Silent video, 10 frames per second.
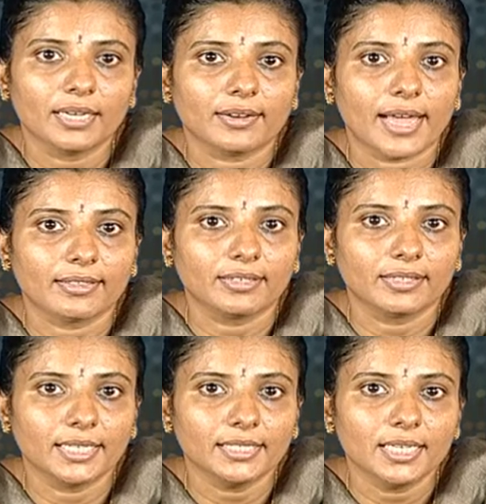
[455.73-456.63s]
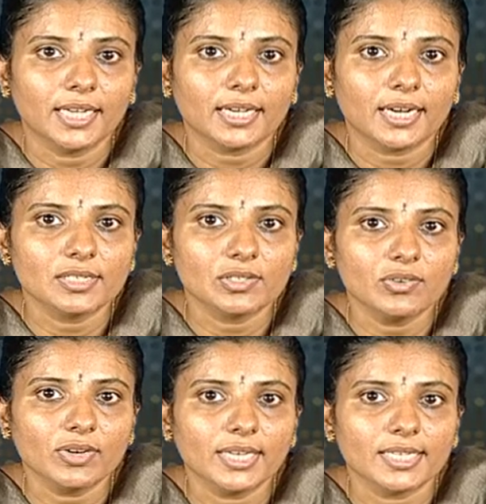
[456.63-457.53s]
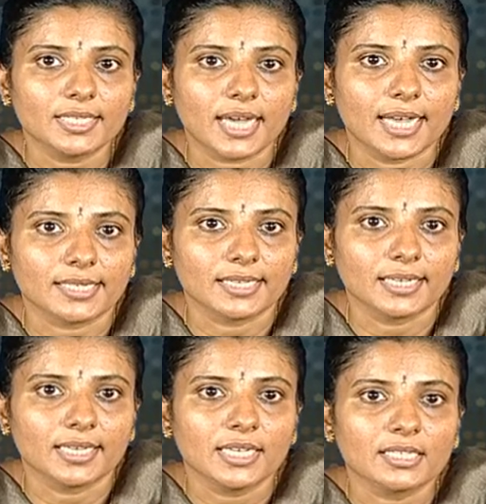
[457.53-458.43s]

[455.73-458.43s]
Rather than considering it as a